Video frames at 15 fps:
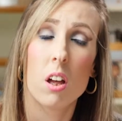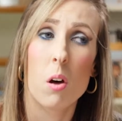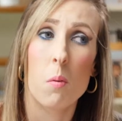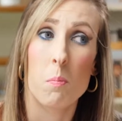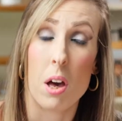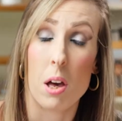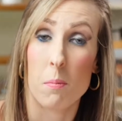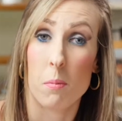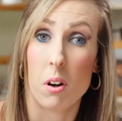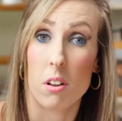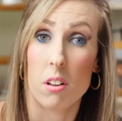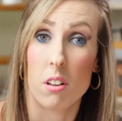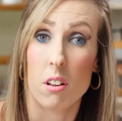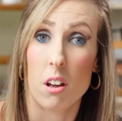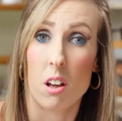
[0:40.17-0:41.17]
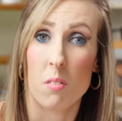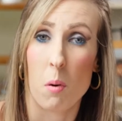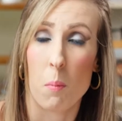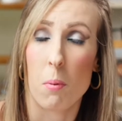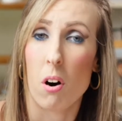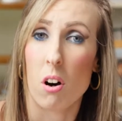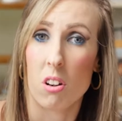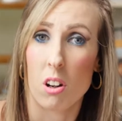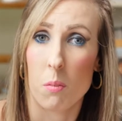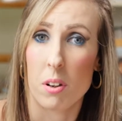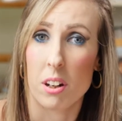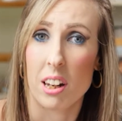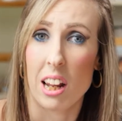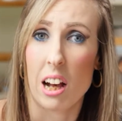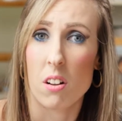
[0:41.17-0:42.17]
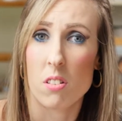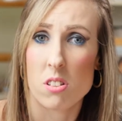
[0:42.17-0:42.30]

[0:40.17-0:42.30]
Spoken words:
Met my partner I'm with now,